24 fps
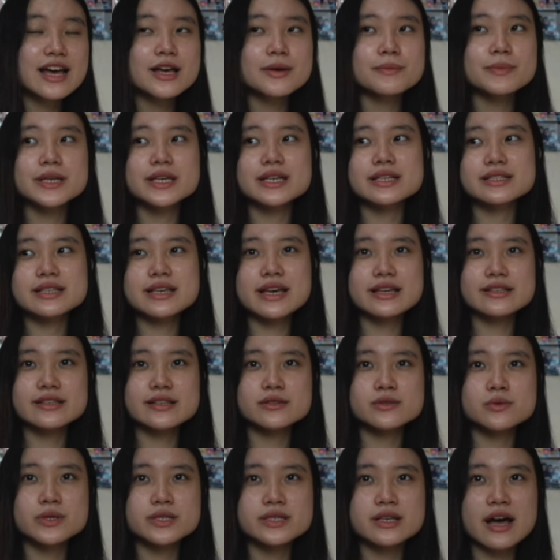because
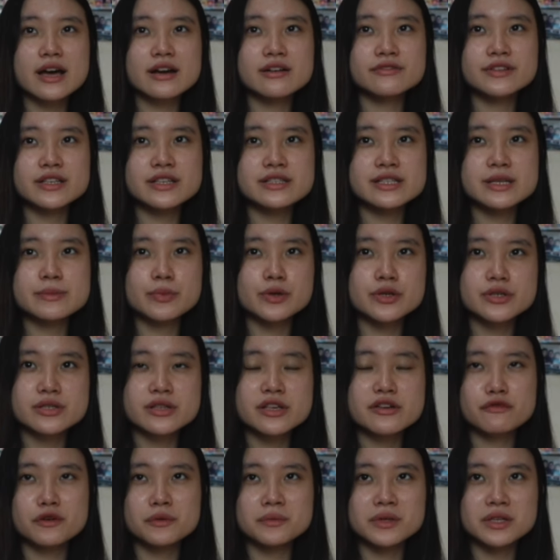ESS was kind of easy personally
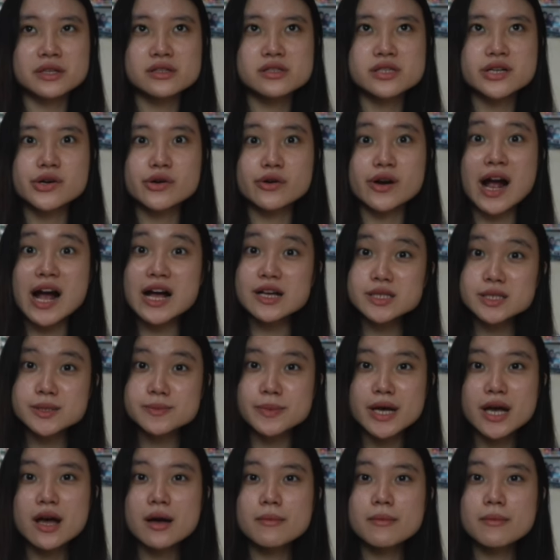for me to grasp,